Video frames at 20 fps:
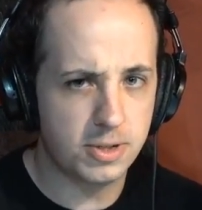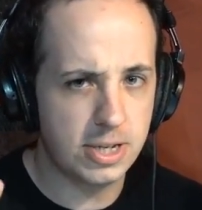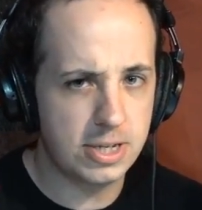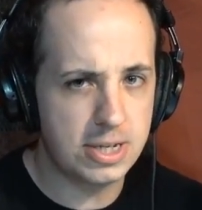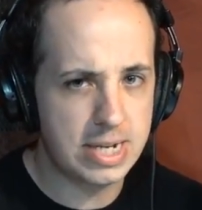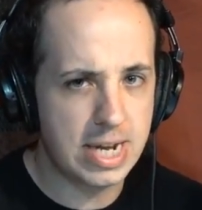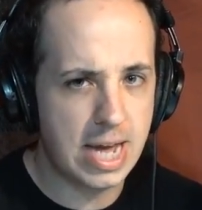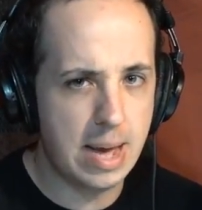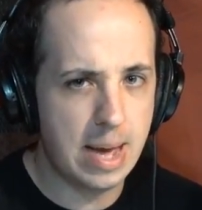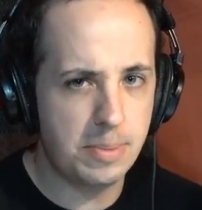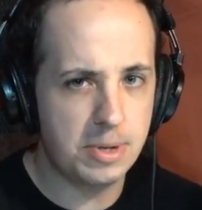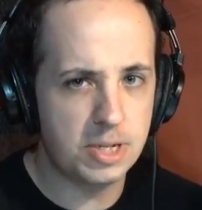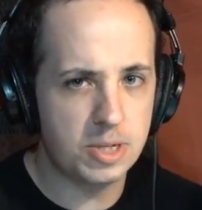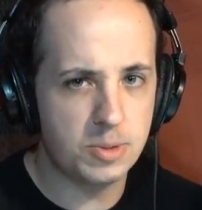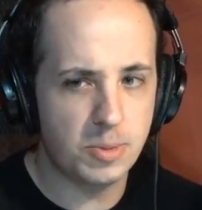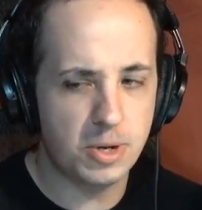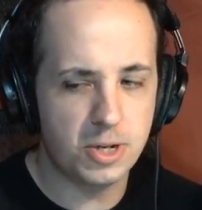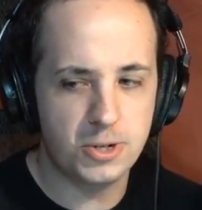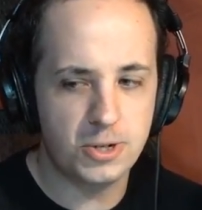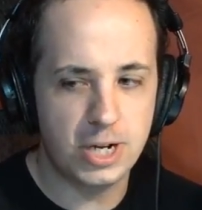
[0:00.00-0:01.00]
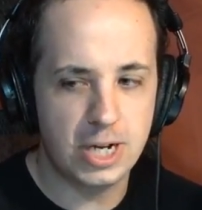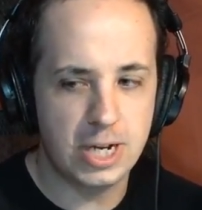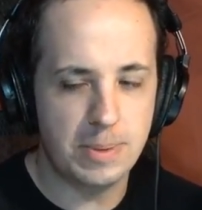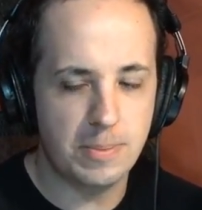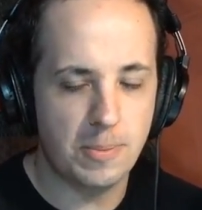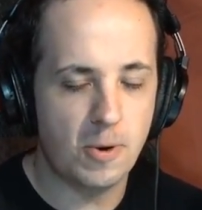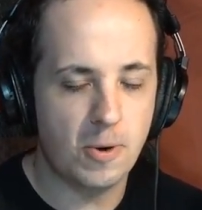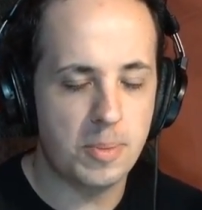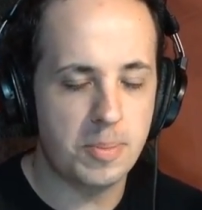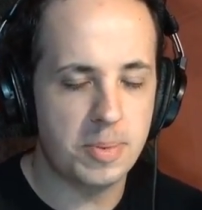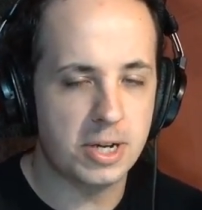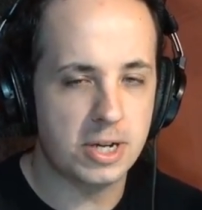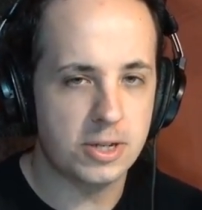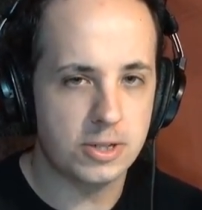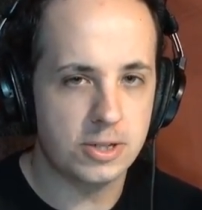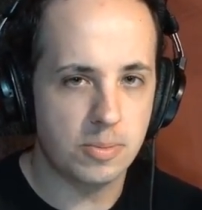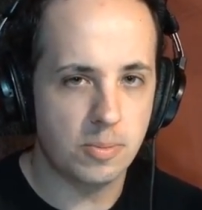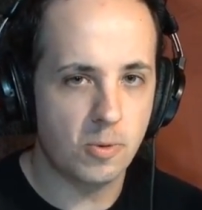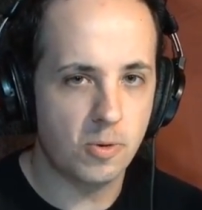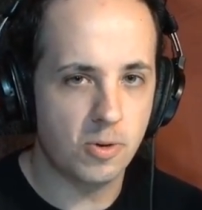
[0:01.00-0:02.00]
Doesn't happen as much anymore
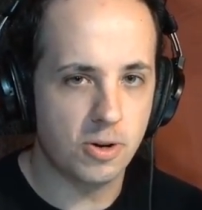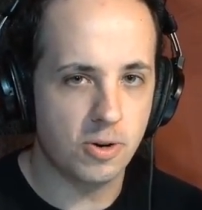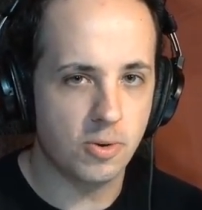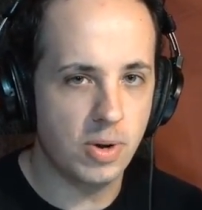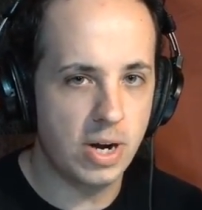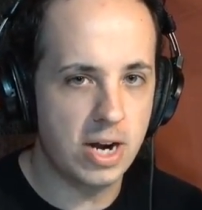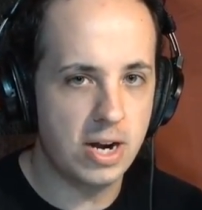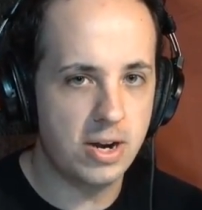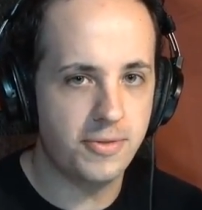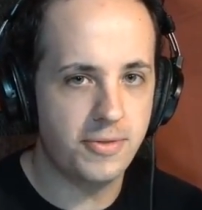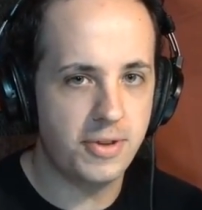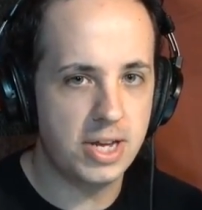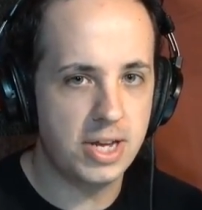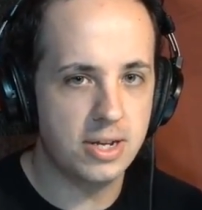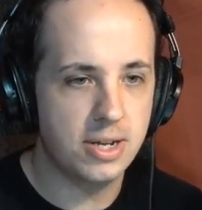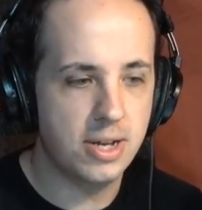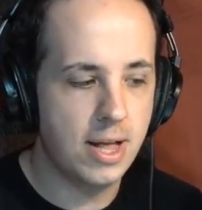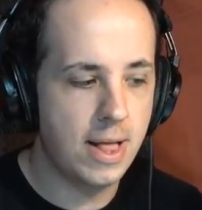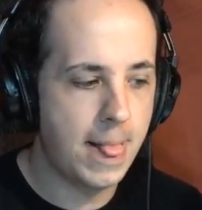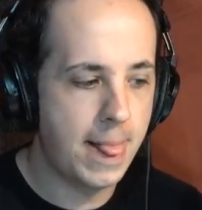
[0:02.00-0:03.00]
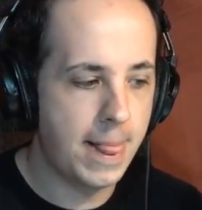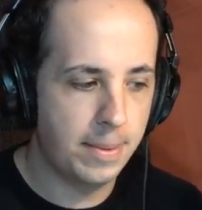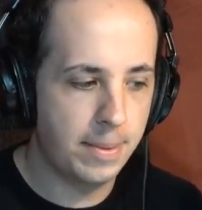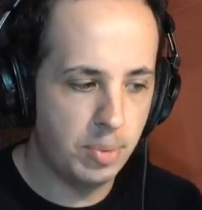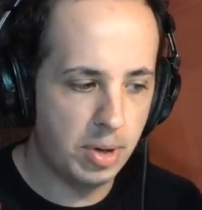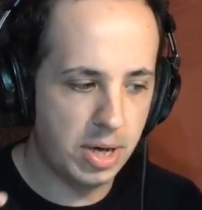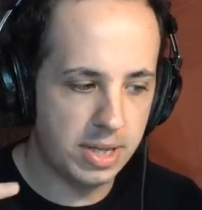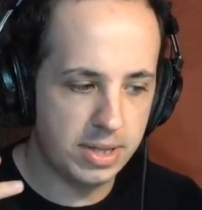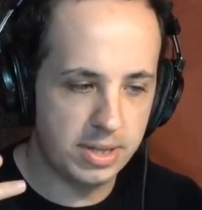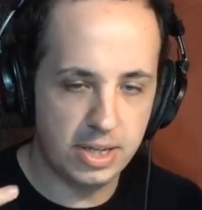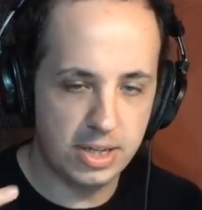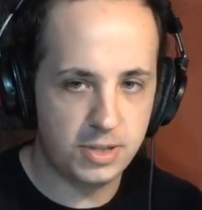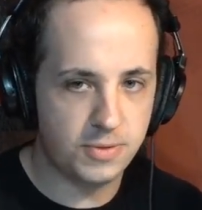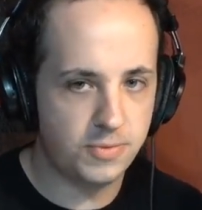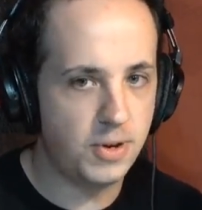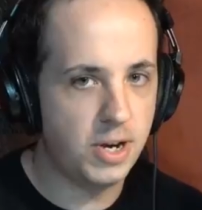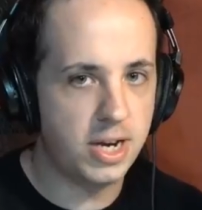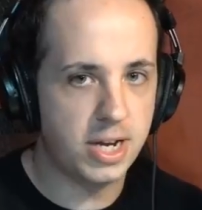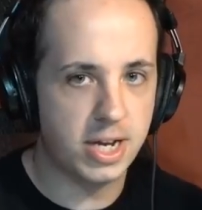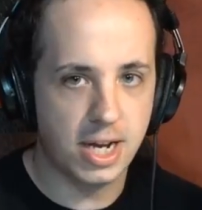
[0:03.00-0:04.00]
because I'm more aware of it, but it's
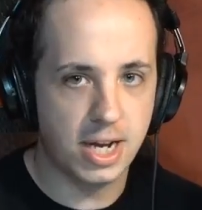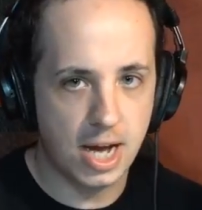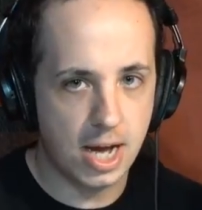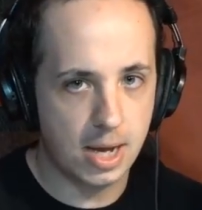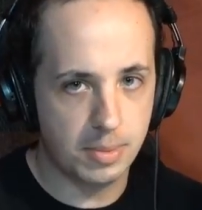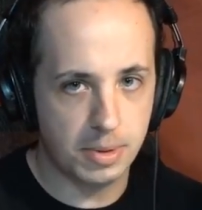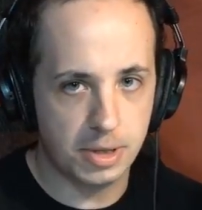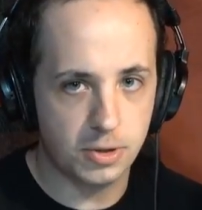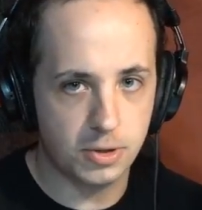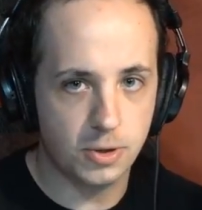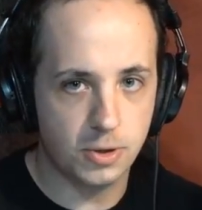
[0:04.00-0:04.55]
very common.